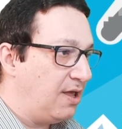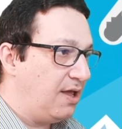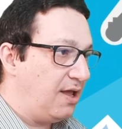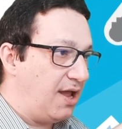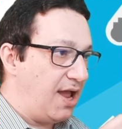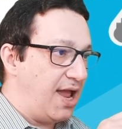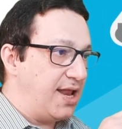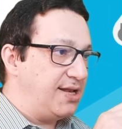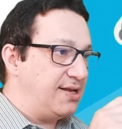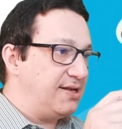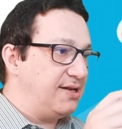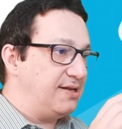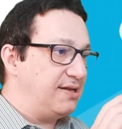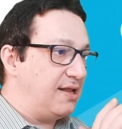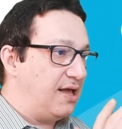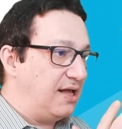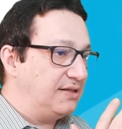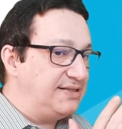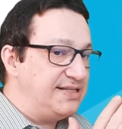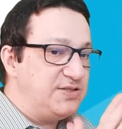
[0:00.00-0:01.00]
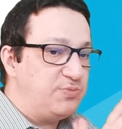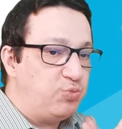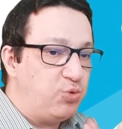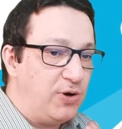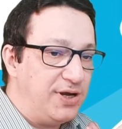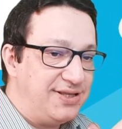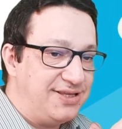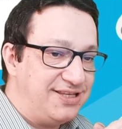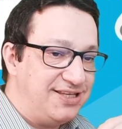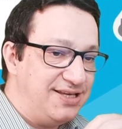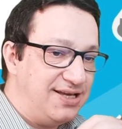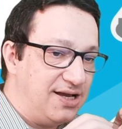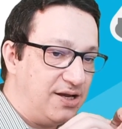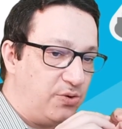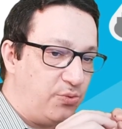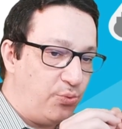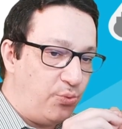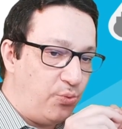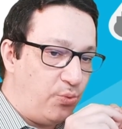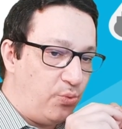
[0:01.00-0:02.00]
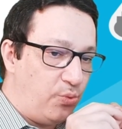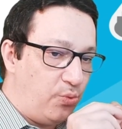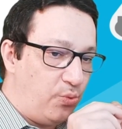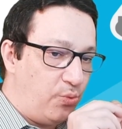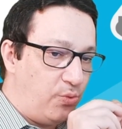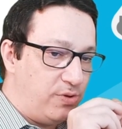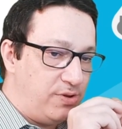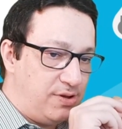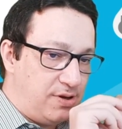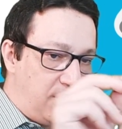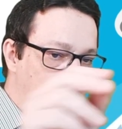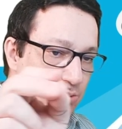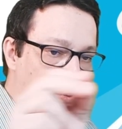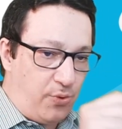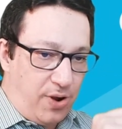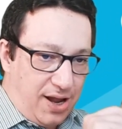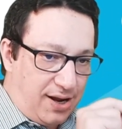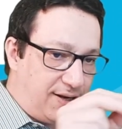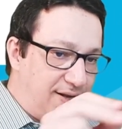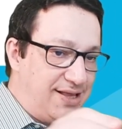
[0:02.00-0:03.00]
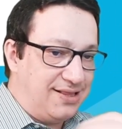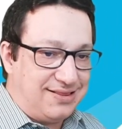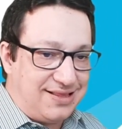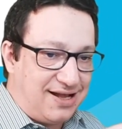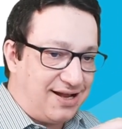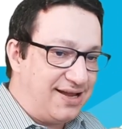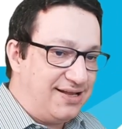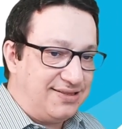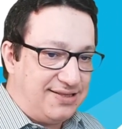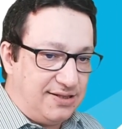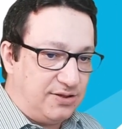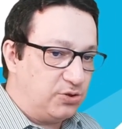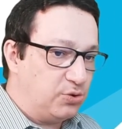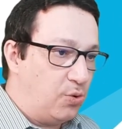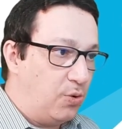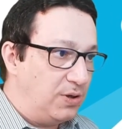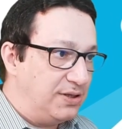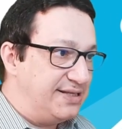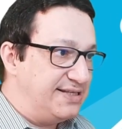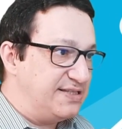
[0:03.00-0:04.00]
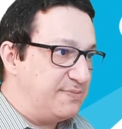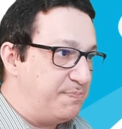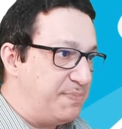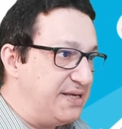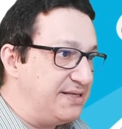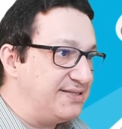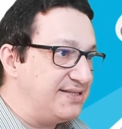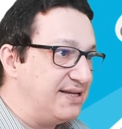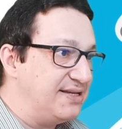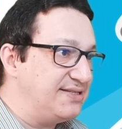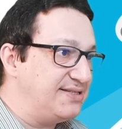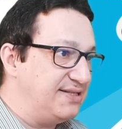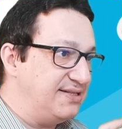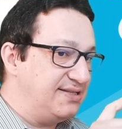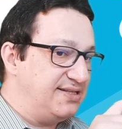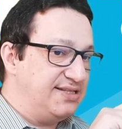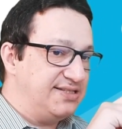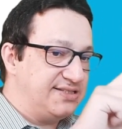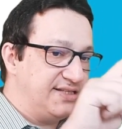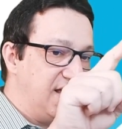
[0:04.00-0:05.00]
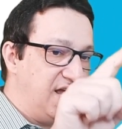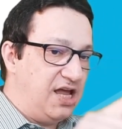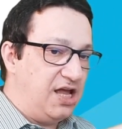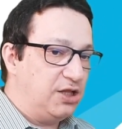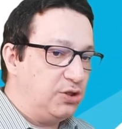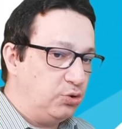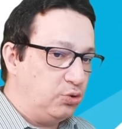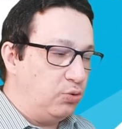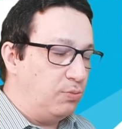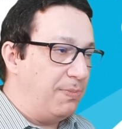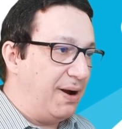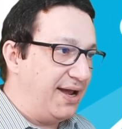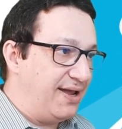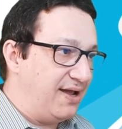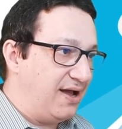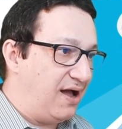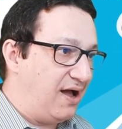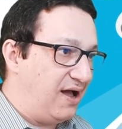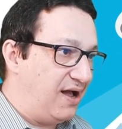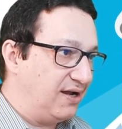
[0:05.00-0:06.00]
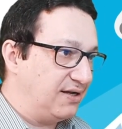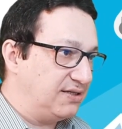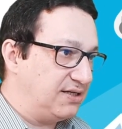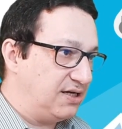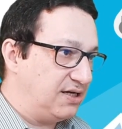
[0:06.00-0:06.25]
And at this point here, we are iterating through all these pixels in this 2 by r